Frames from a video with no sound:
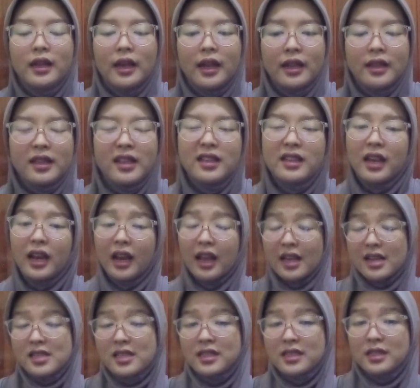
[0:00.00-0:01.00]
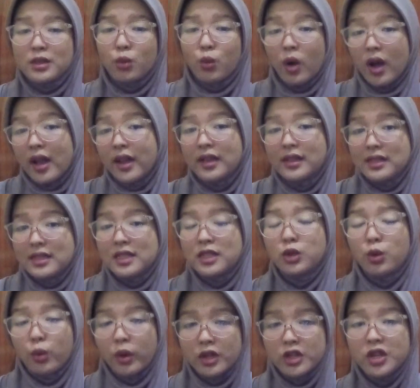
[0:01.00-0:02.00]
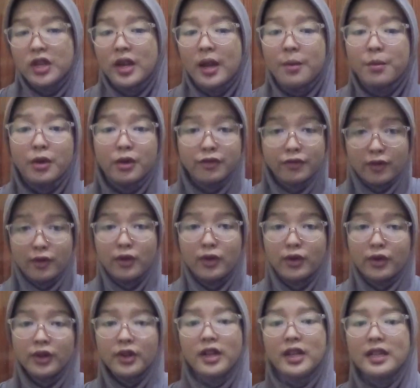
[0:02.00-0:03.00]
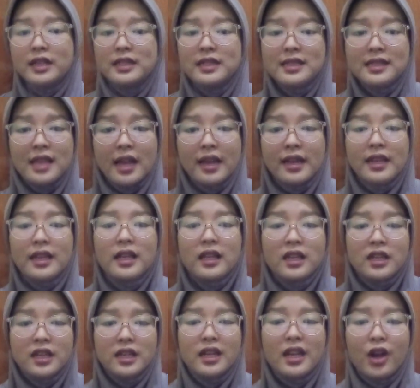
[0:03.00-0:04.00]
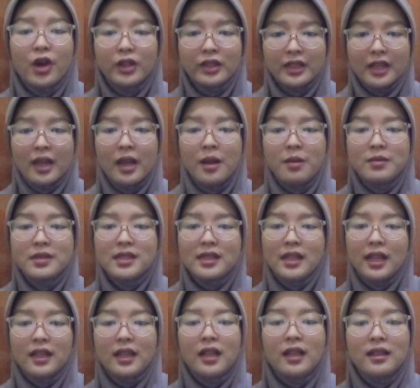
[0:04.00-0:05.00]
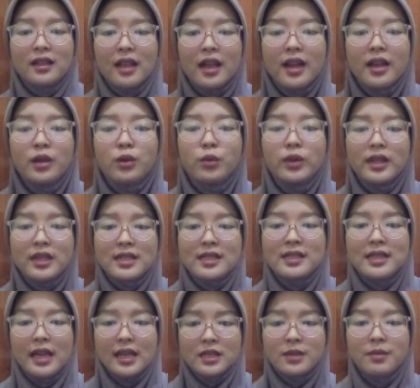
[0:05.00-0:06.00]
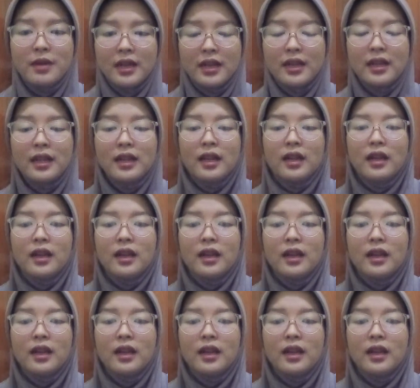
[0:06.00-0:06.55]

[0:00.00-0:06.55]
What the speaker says: And then the last one is question number 4, designing learning outcomes that align with assessment.